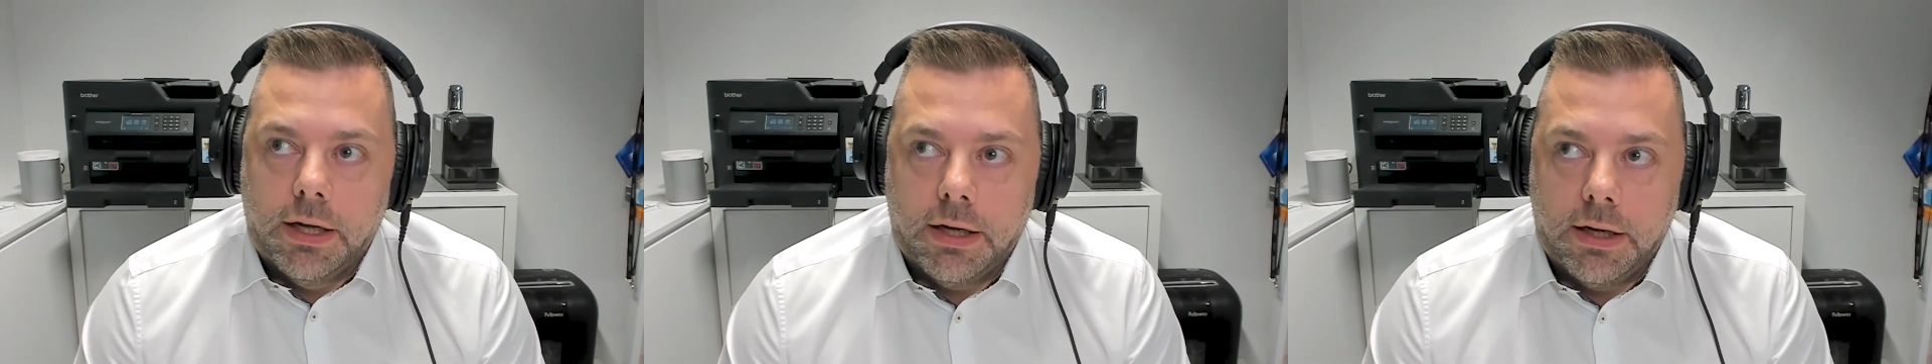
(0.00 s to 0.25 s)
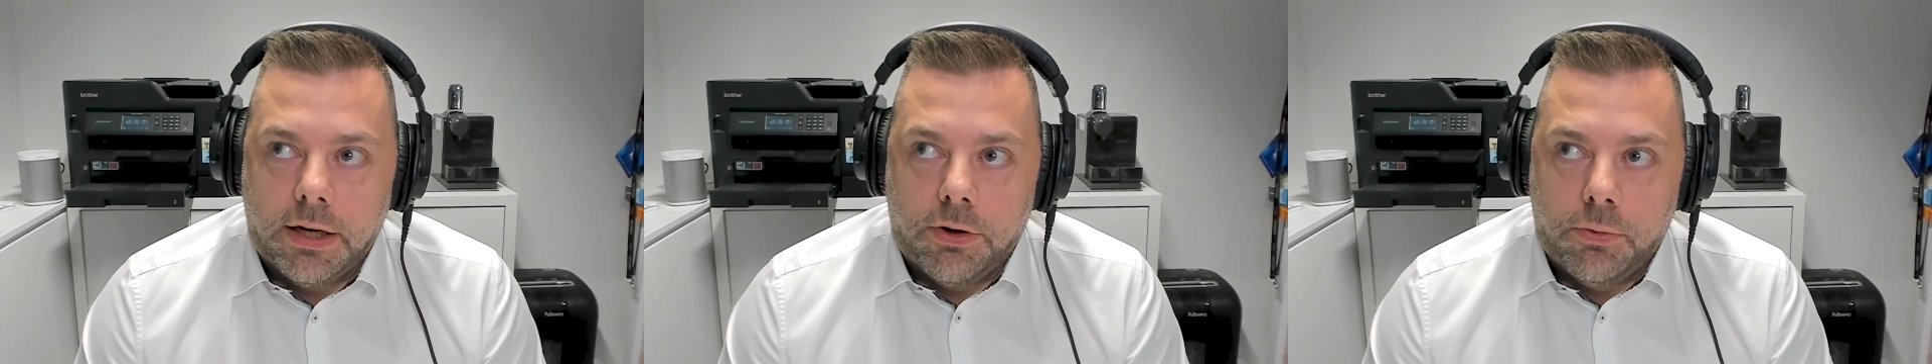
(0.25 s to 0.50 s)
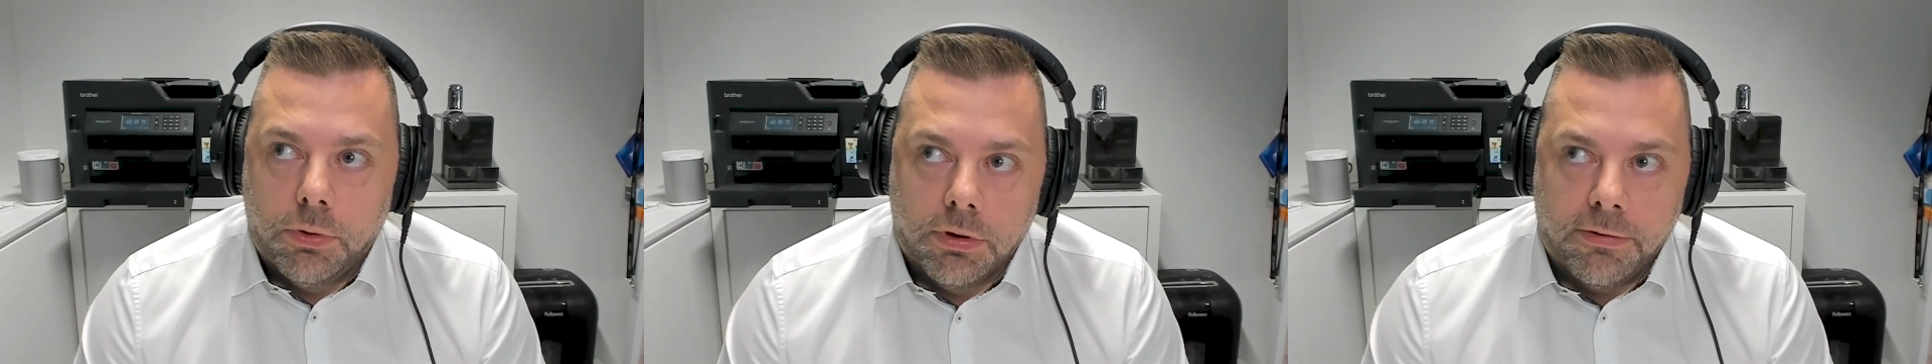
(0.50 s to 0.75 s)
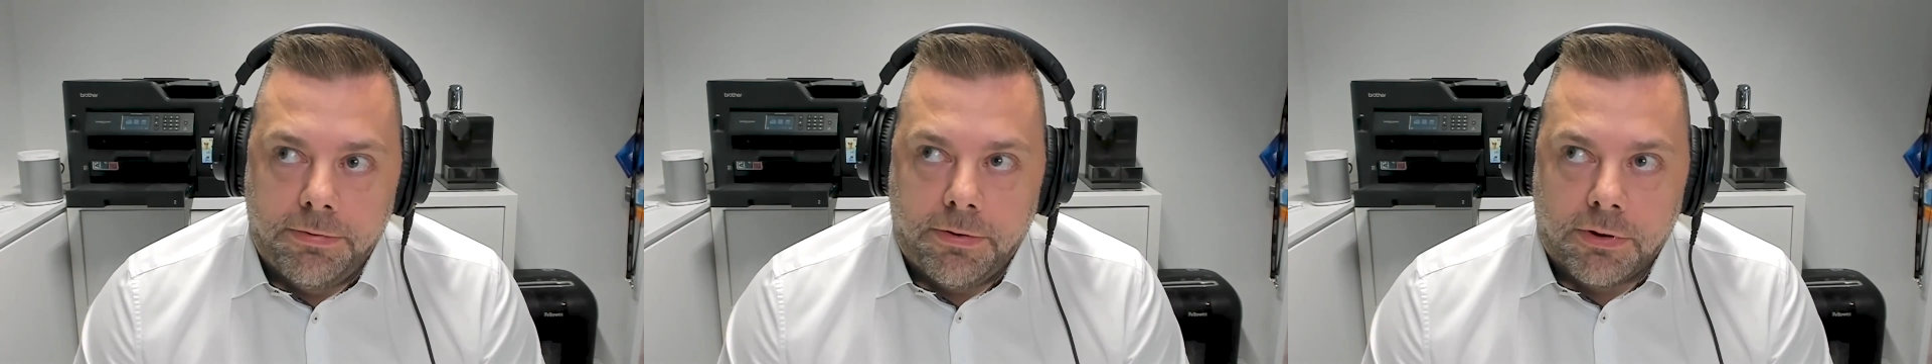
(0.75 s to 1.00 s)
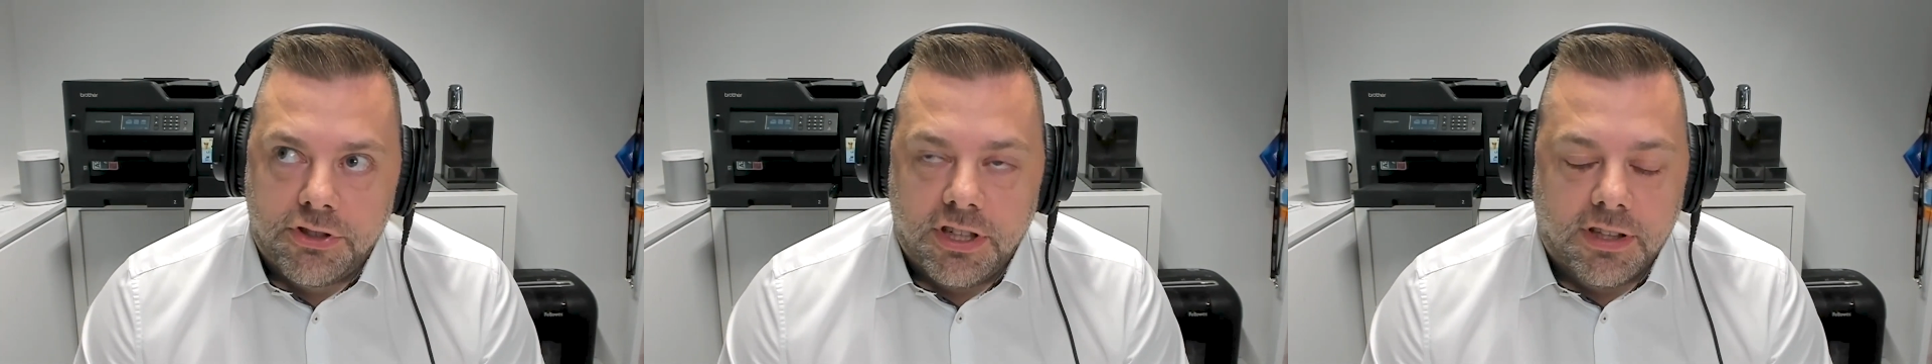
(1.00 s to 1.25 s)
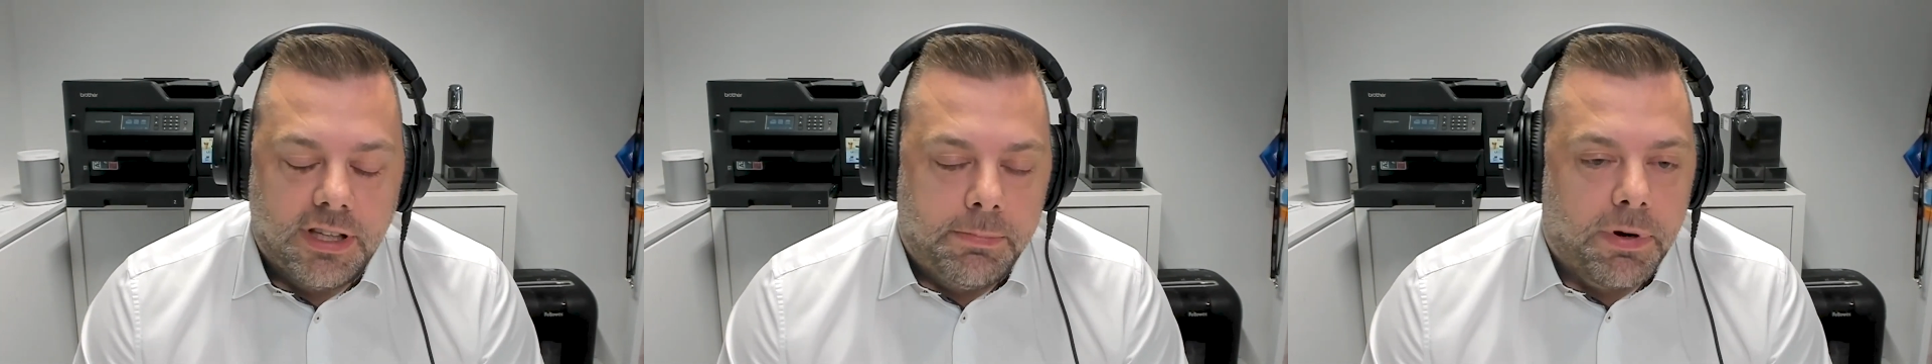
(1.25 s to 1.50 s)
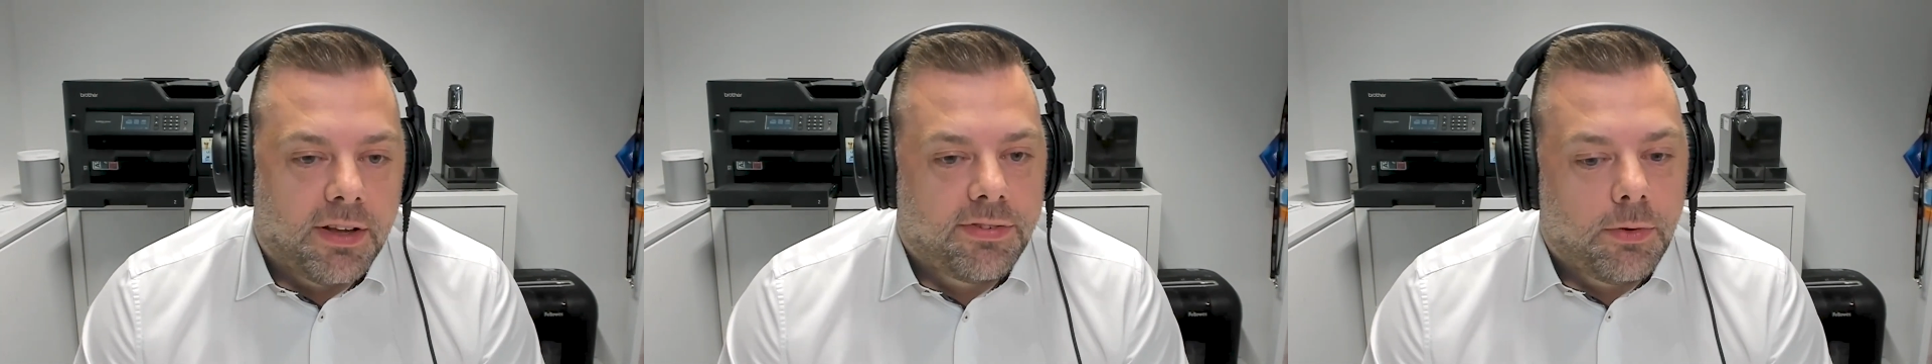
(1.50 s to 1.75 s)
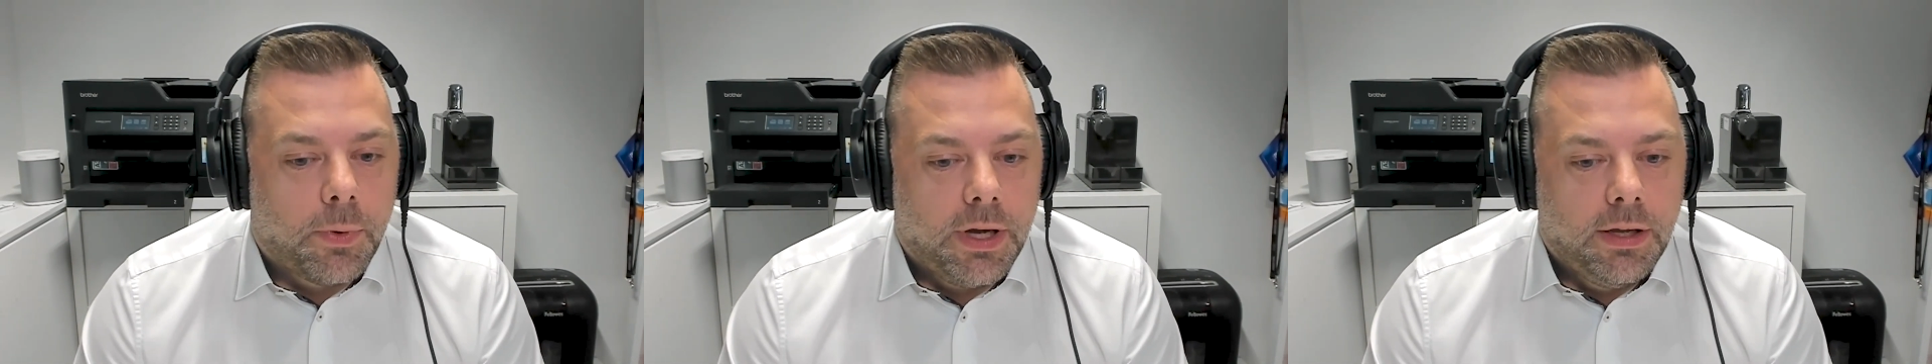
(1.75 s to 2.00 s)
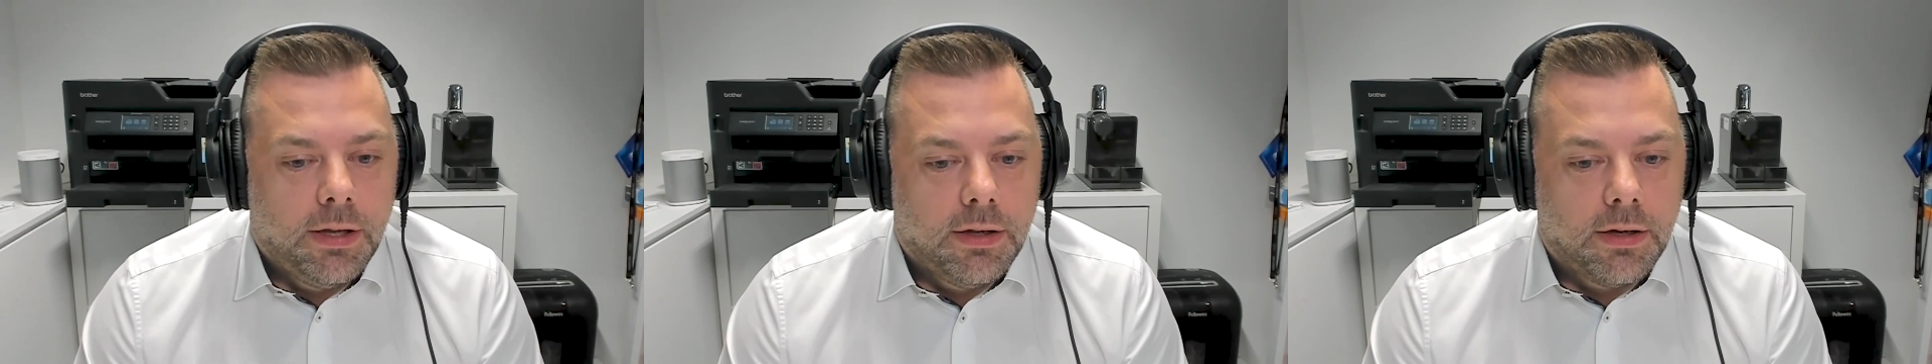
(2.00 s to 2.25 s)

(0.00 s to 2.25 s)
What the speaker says: Roel unfortunately passed away